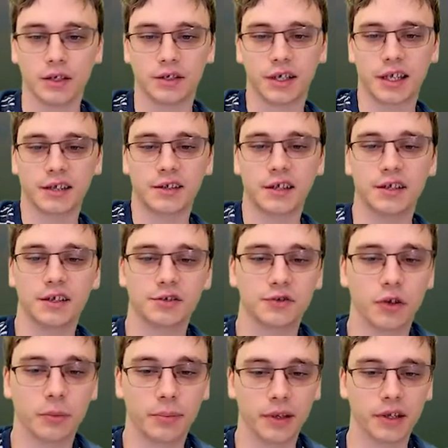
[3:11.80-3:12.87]
to get the
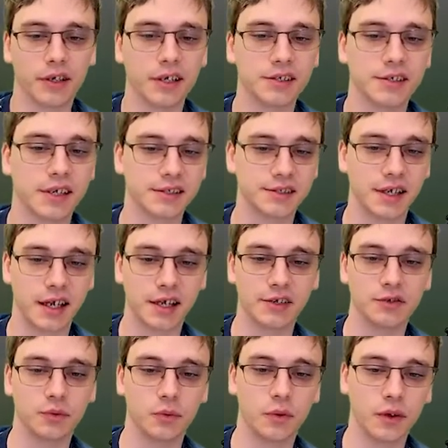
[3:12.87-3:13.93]
additional abilities that
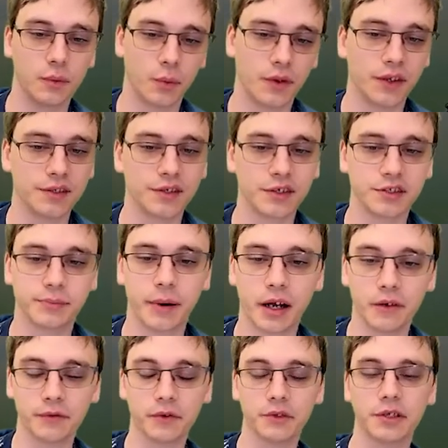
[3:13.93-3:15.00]
says when this enters
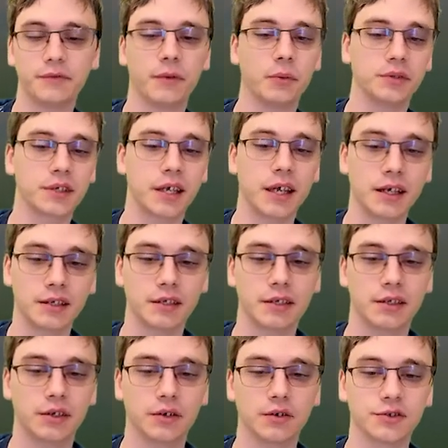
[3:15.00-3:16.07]
battlefield, if it was kicked,
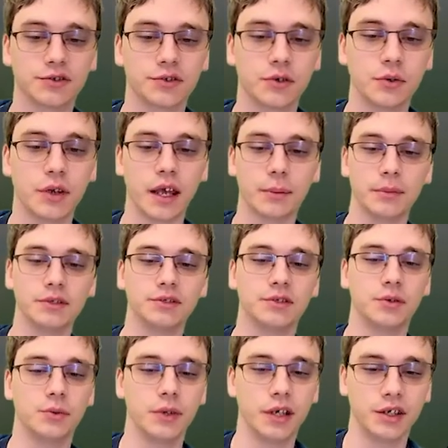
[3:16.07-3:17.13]
deals 2 damage
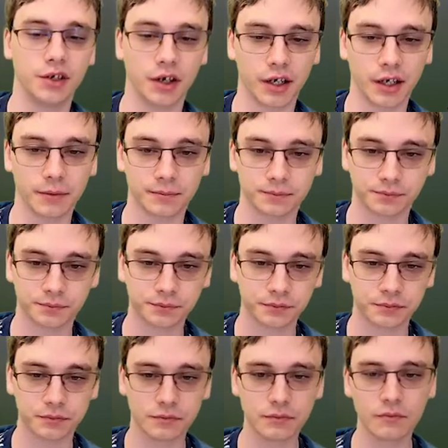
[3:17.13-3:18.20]
to any target.
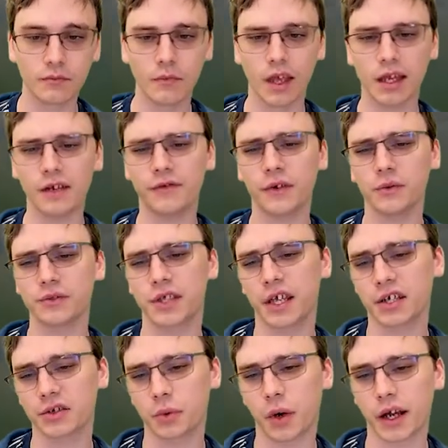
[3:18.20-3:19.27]
If it was
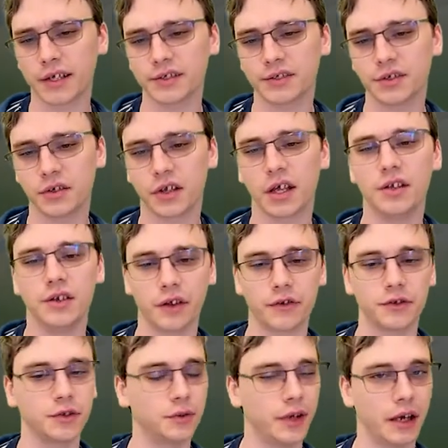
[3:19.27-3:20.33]
kicked twice, deal
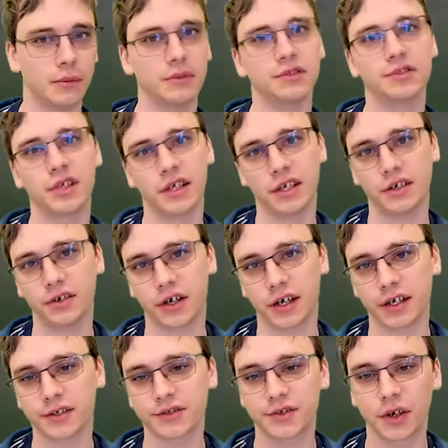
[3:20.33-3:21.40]
another 2 damage to any
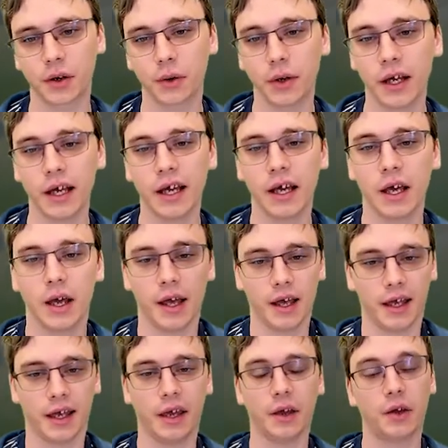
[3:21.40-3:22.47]
target. So
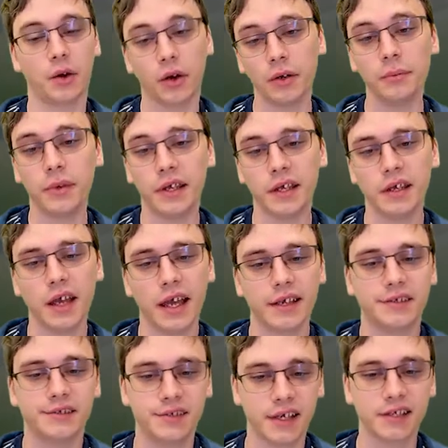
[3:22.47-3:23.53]
it could be
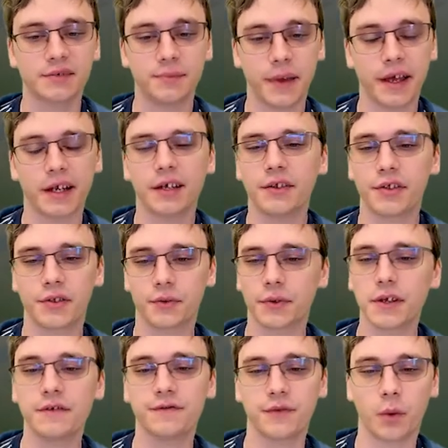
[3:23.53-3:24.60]
a 6 mana
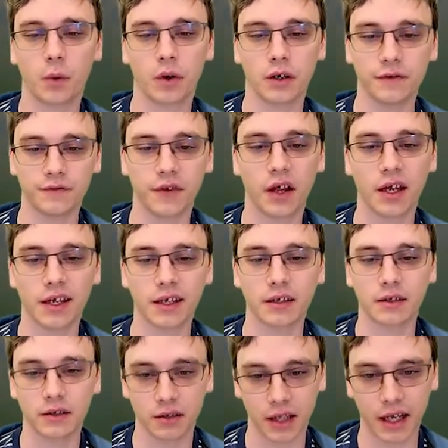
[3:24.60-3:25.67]
3/4
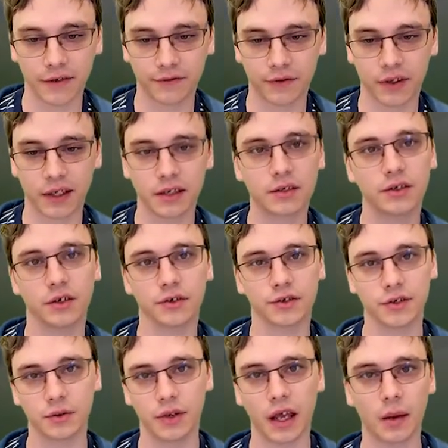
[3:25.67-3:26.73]
flying lifelink, deal
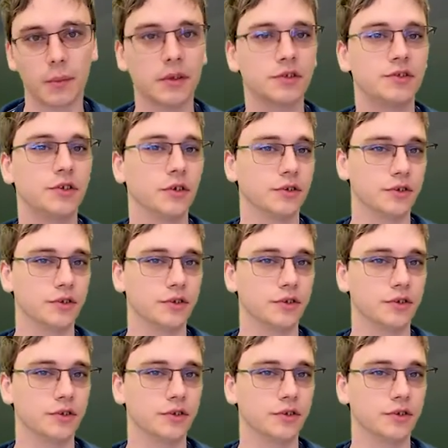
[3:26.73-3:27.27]
2 damage,